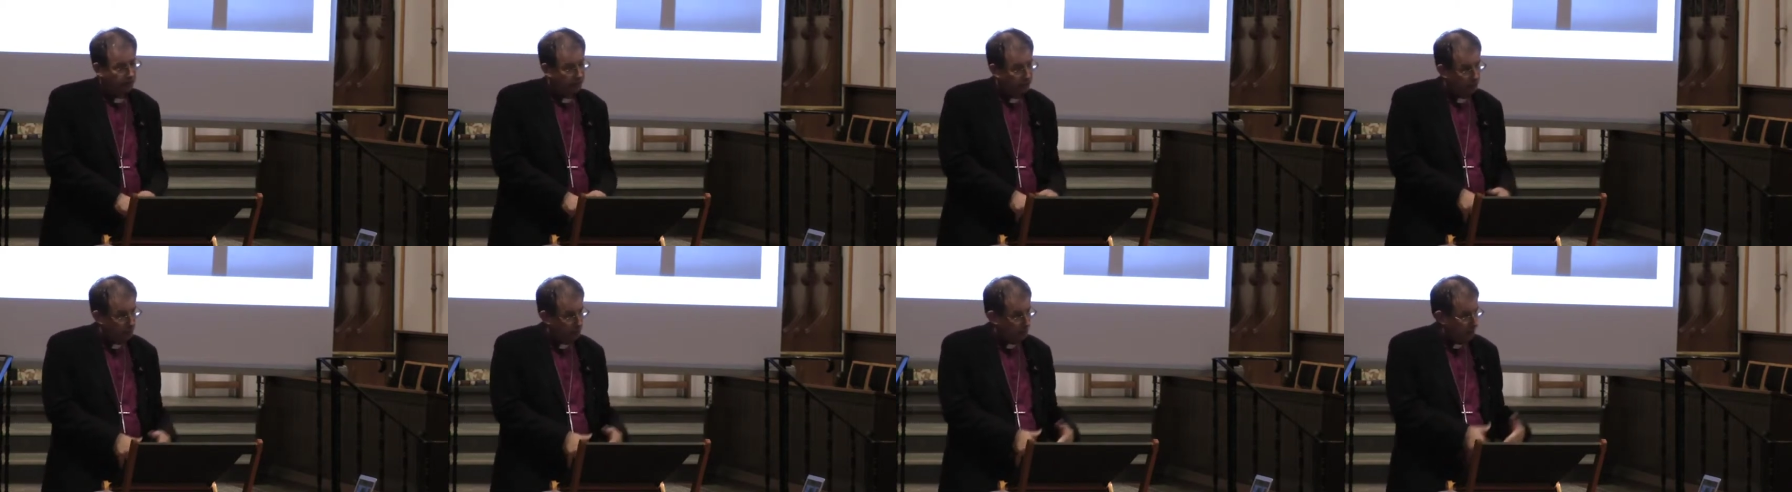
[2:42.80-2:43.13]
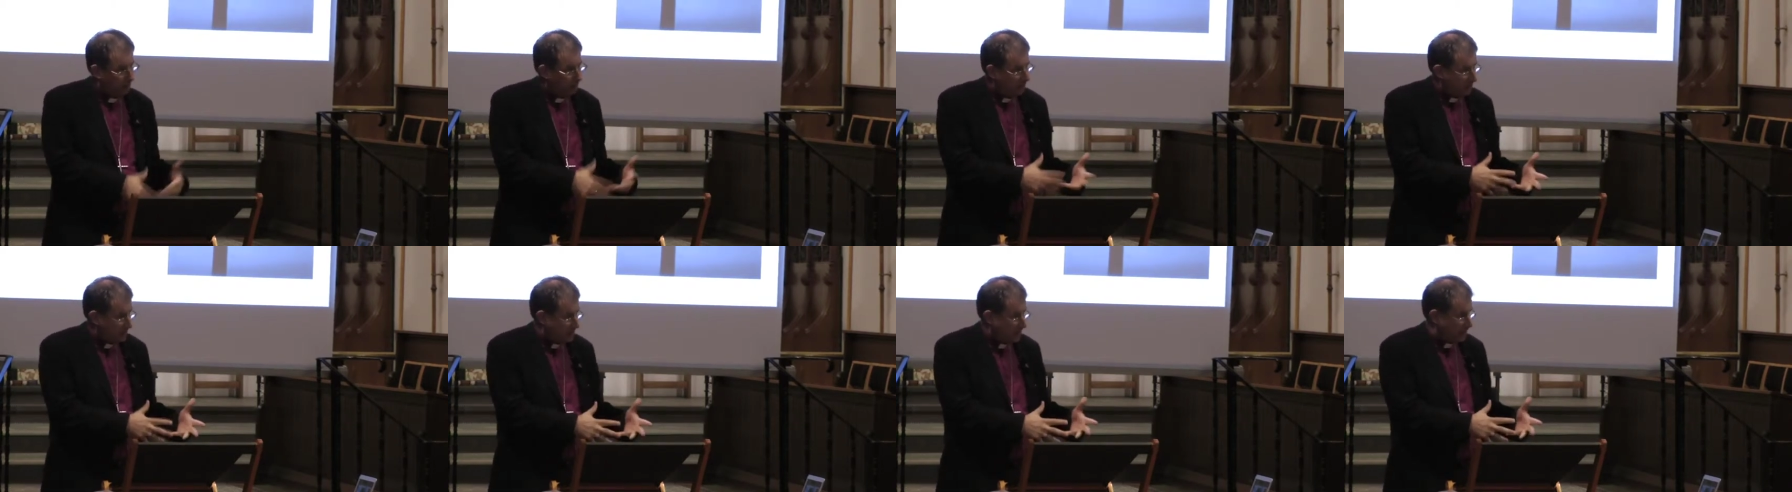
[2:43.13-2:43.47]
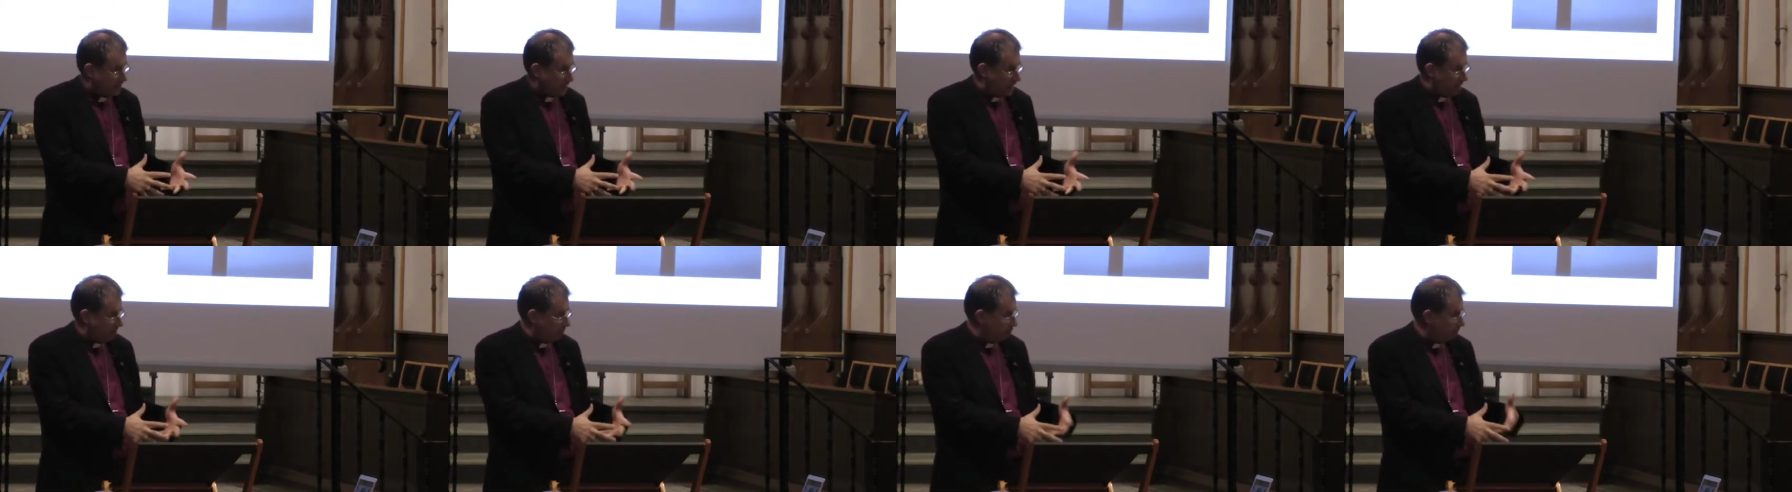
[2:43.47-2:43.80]
So we're
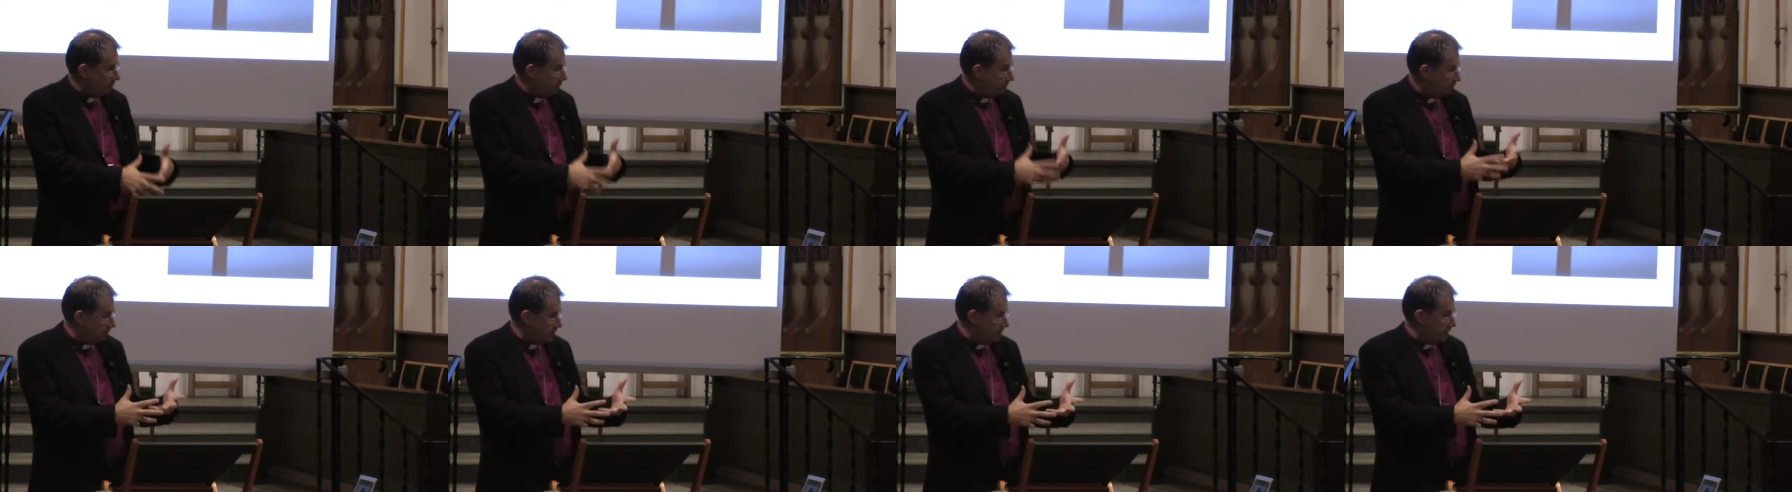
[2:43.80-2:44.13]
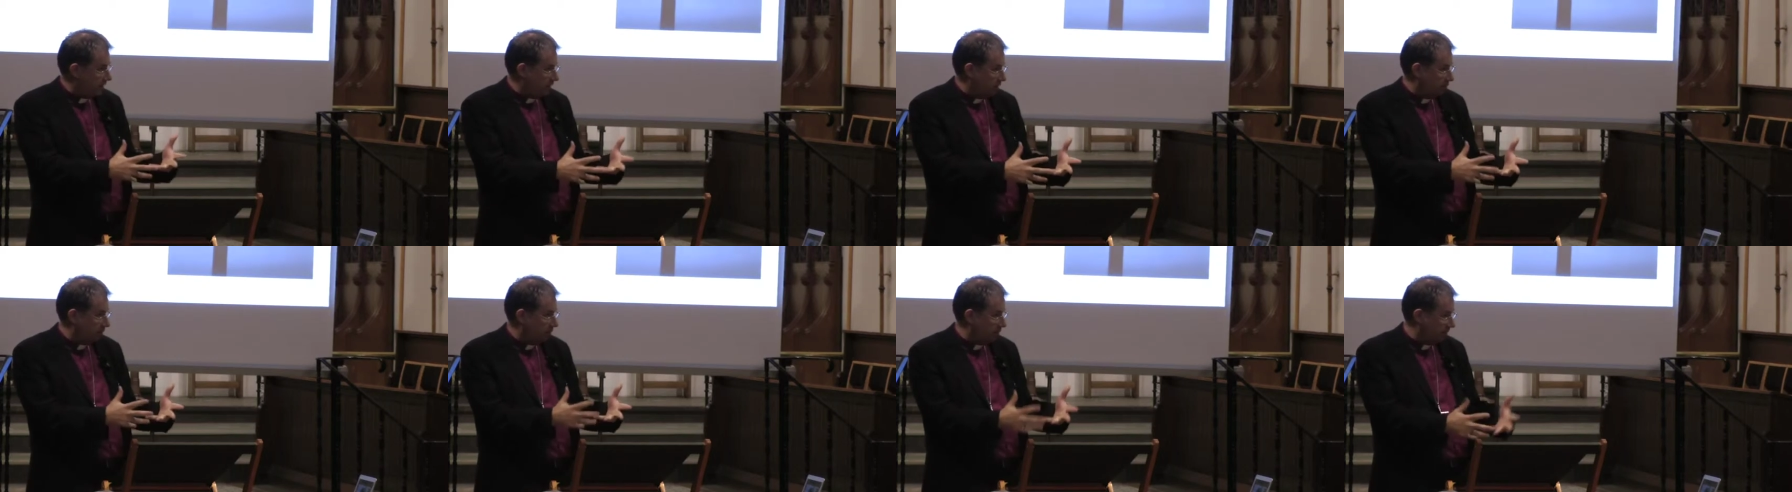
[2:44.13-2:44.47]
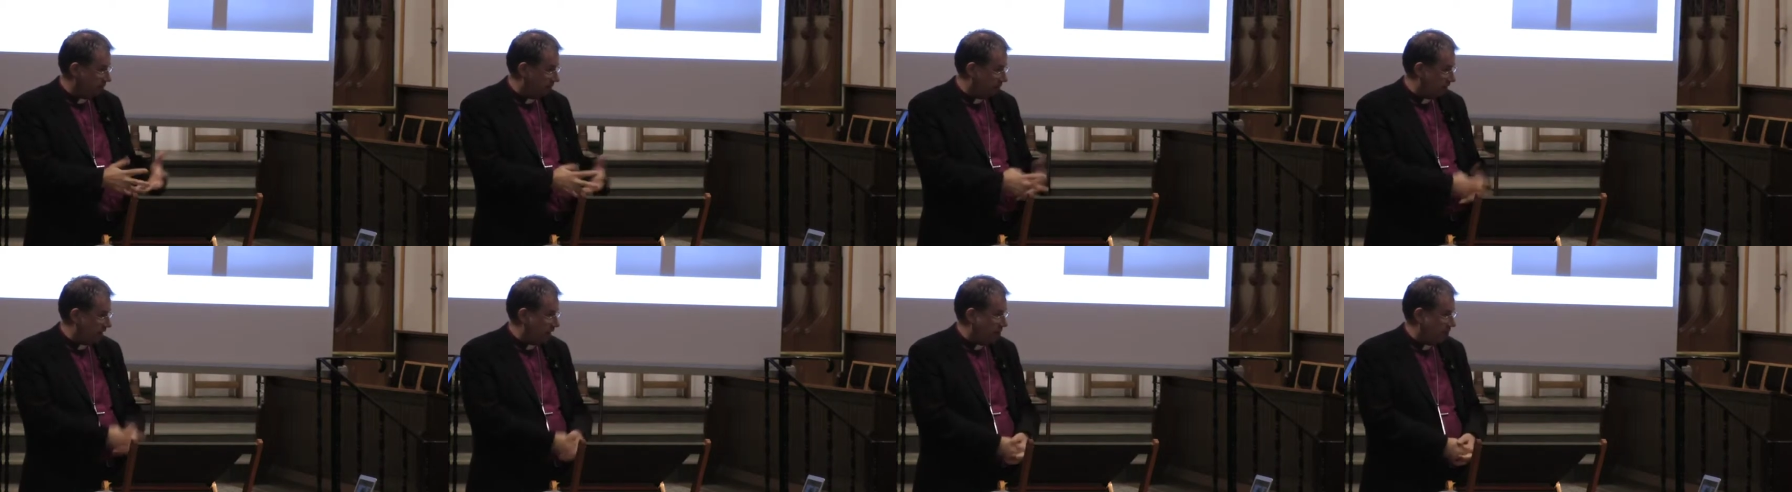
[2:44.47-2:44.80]
visiting, but visiting with
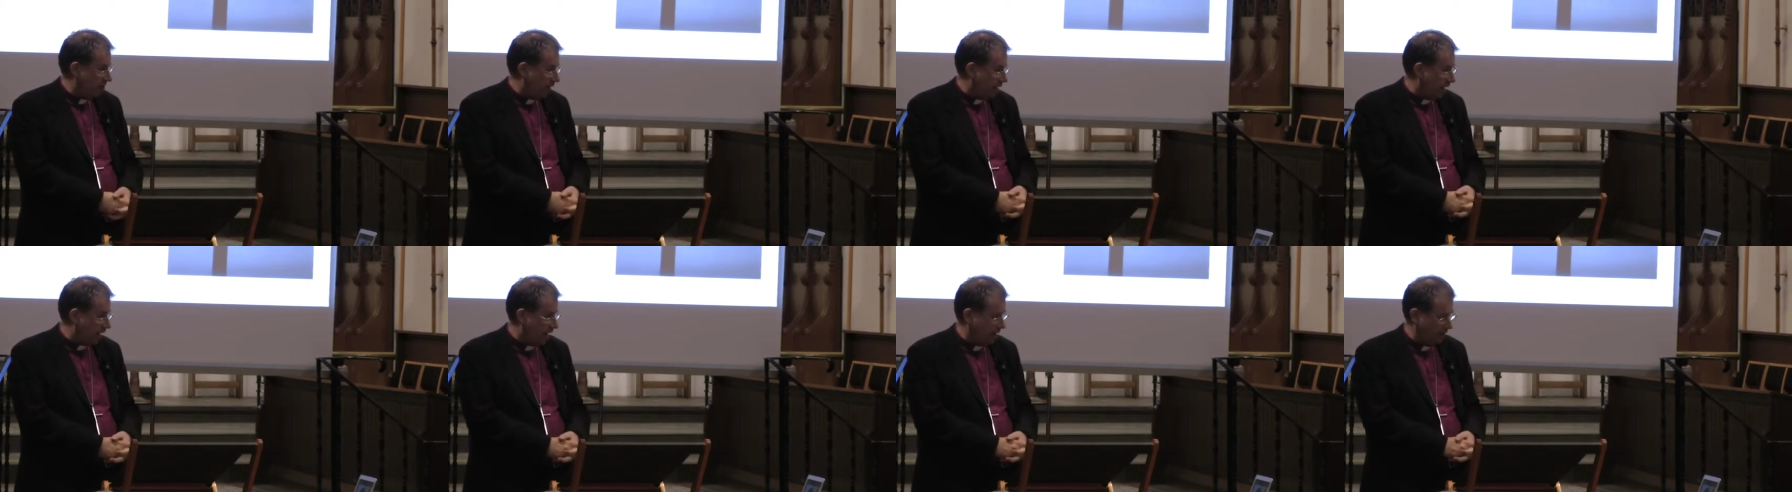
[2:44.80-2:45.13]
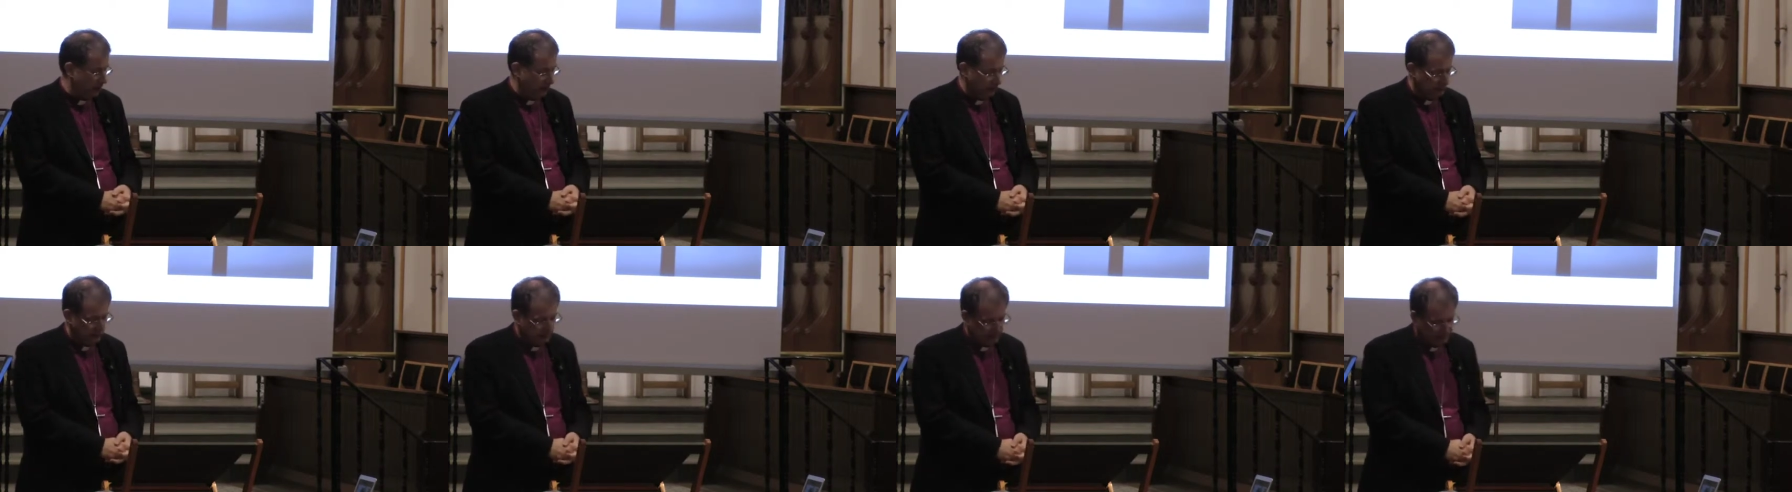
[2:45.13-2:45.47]
a theme again.